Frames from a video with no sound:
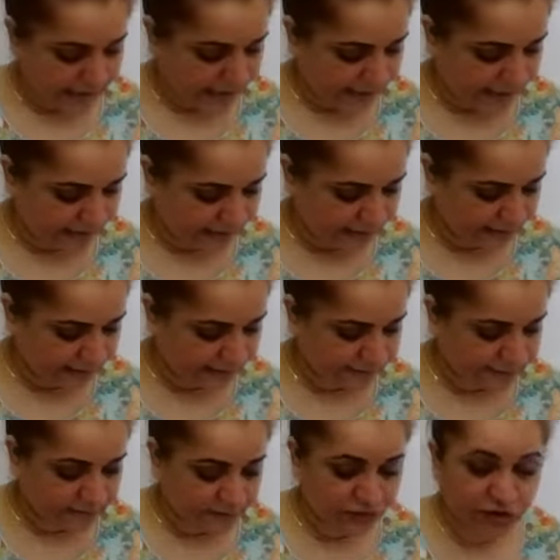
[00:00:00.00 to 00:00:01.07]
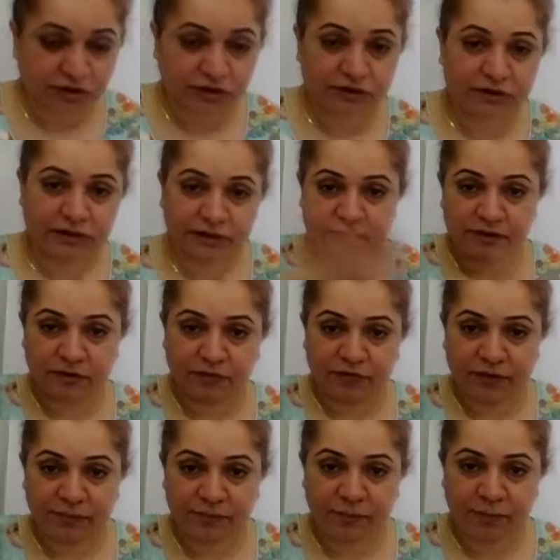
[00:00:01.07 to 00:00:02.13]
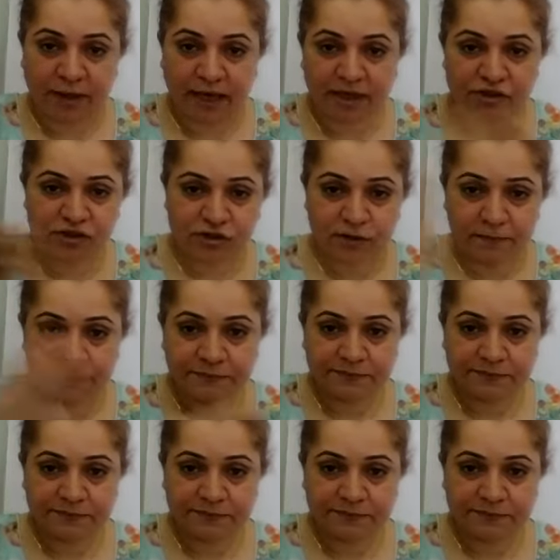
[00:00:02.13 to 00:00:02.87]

and just flip the page,